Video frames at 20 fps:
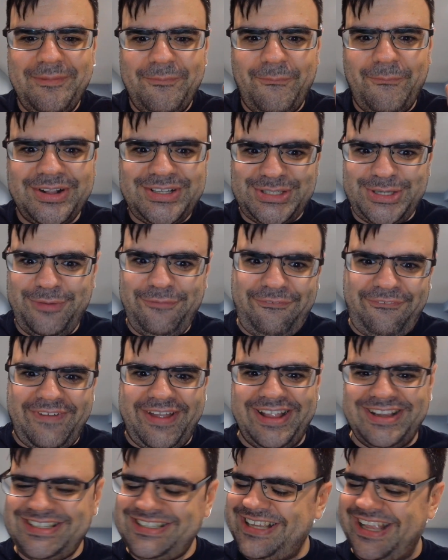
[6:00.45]
what's her
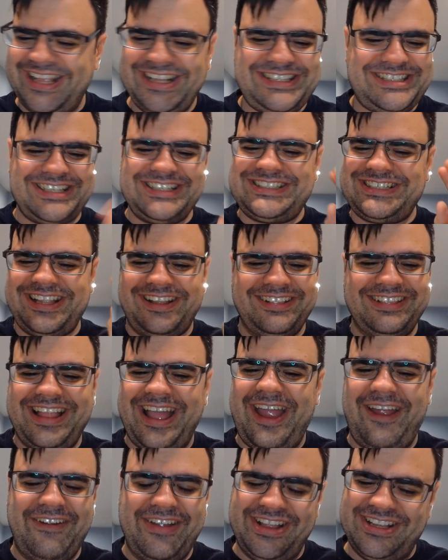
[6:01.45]
face. It's just
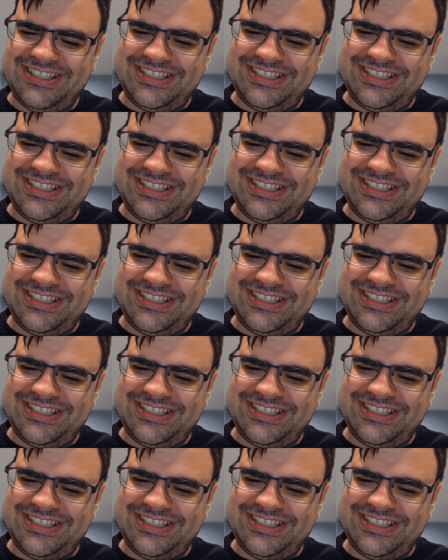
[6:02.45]
hilarious.